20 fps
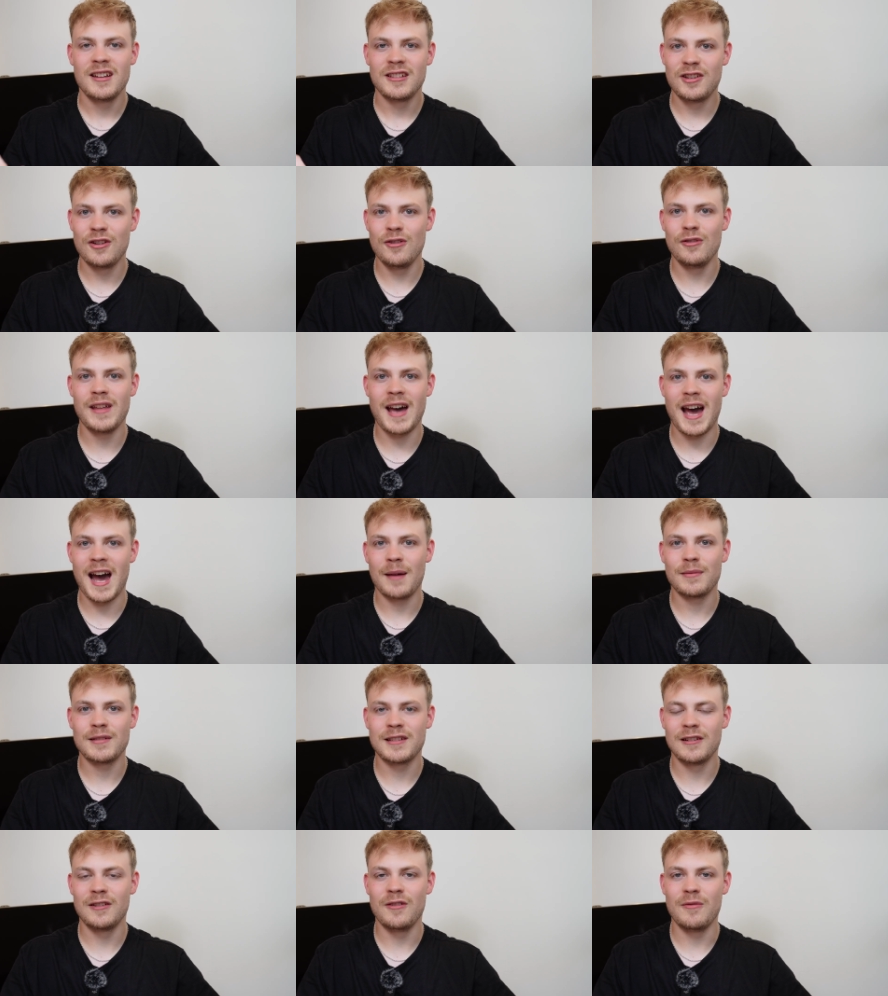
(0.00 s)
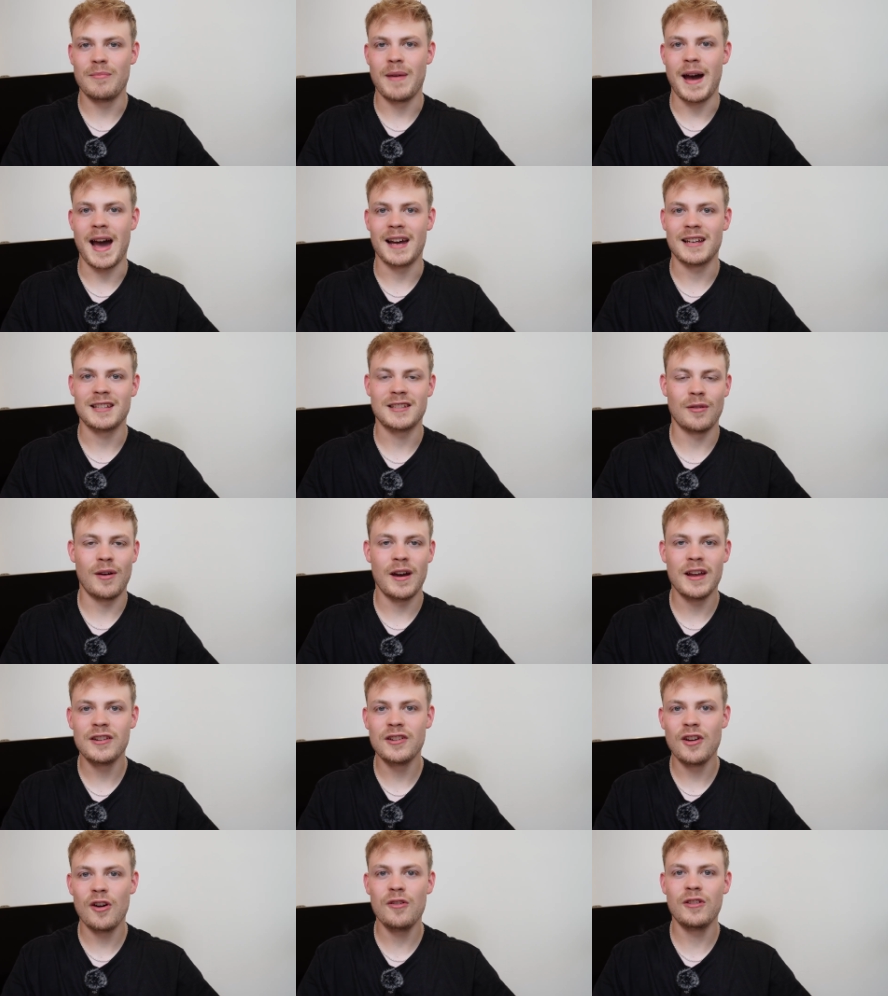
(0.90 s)
to the absolute max. So I
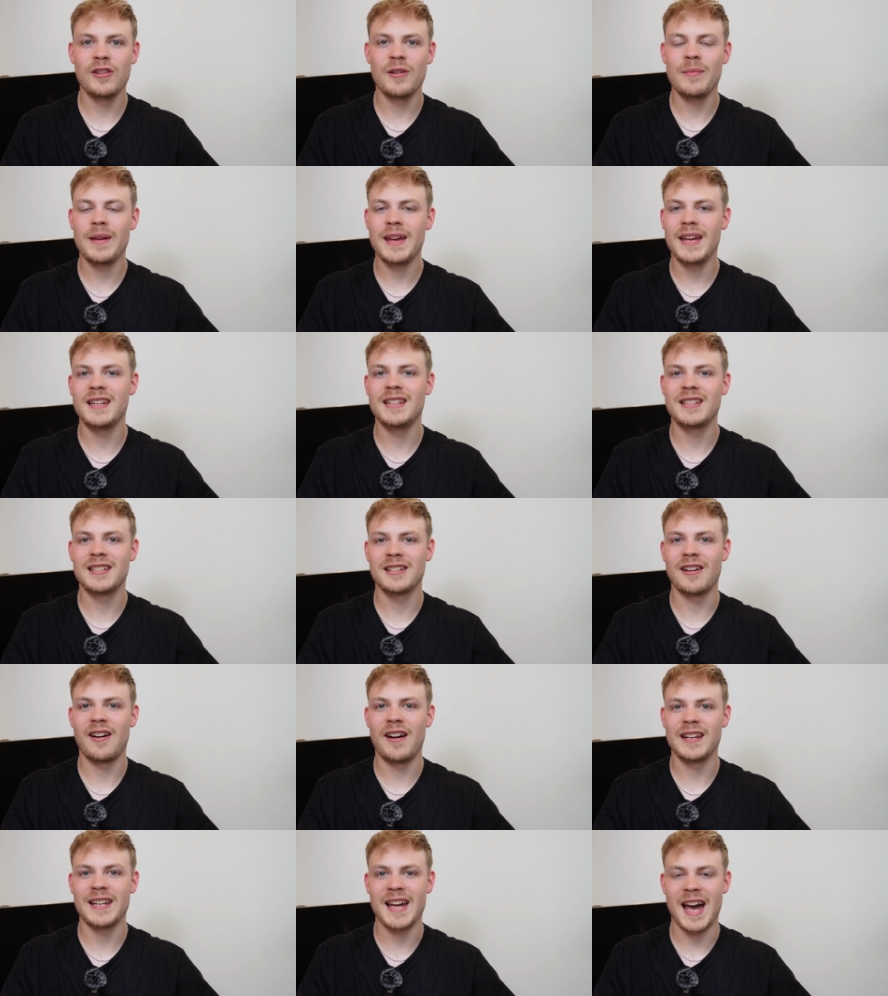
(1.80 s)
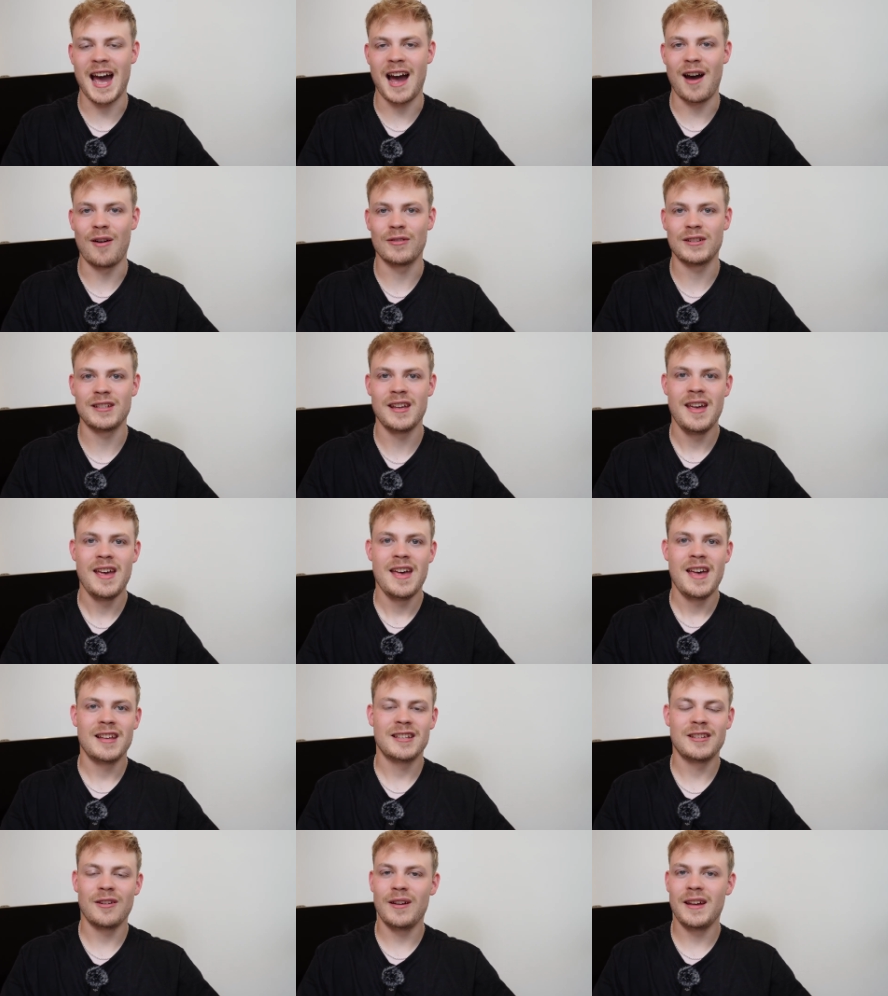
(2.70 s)
know them inside out.
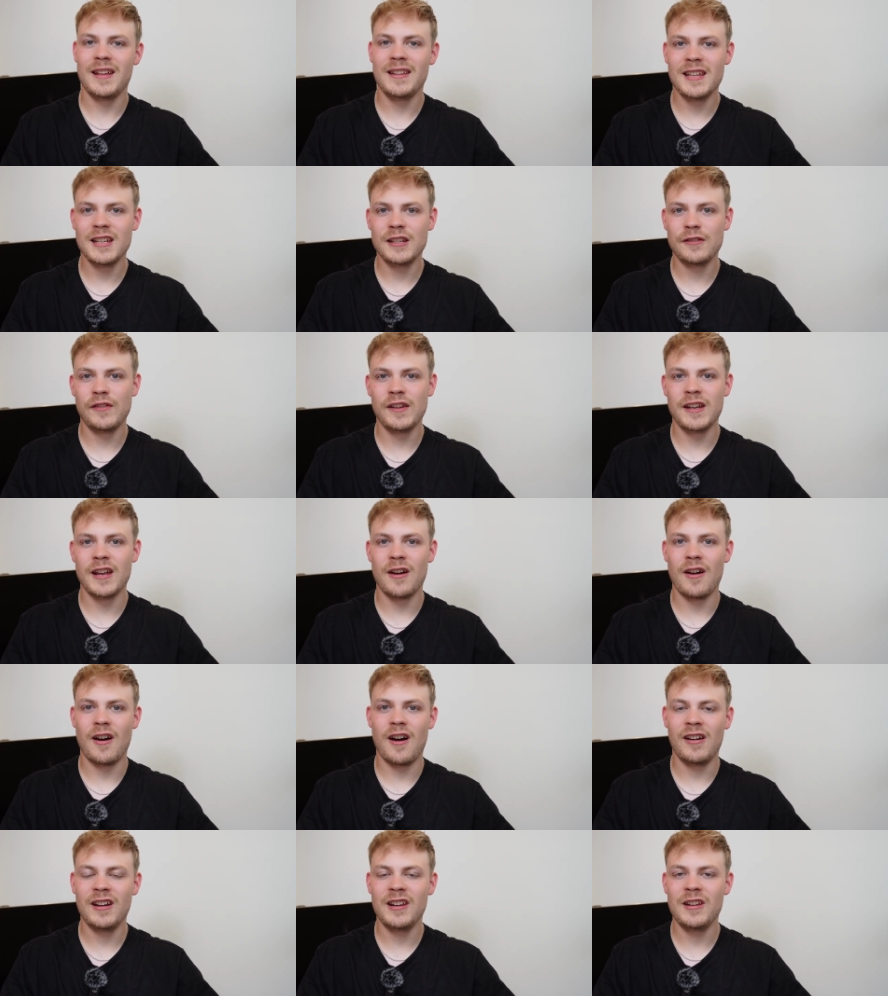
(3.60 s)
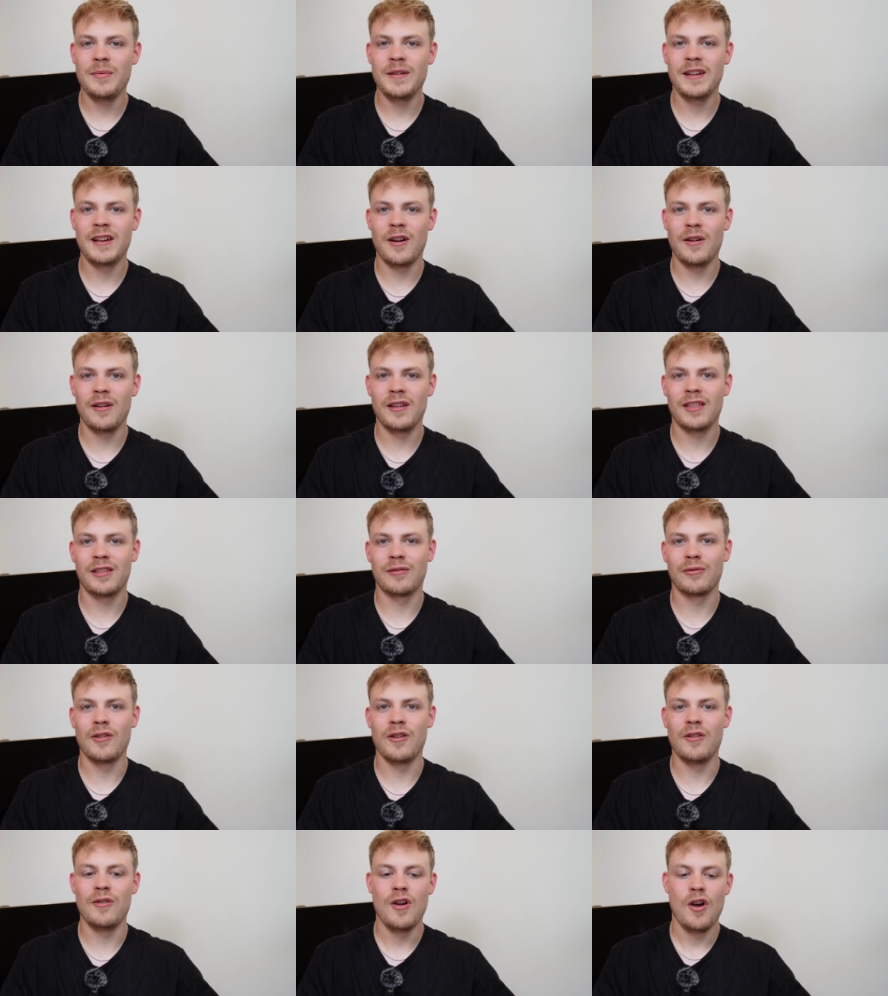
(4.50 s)
So in this video, I'm going to be going
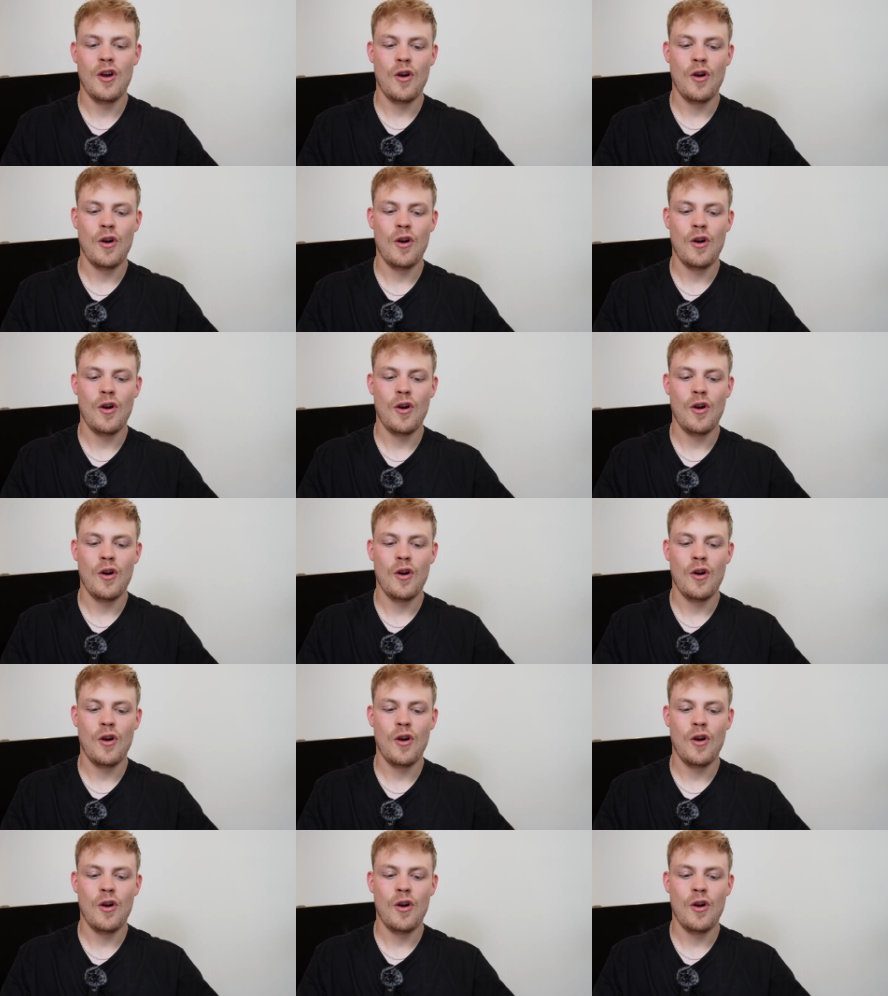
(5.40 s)
through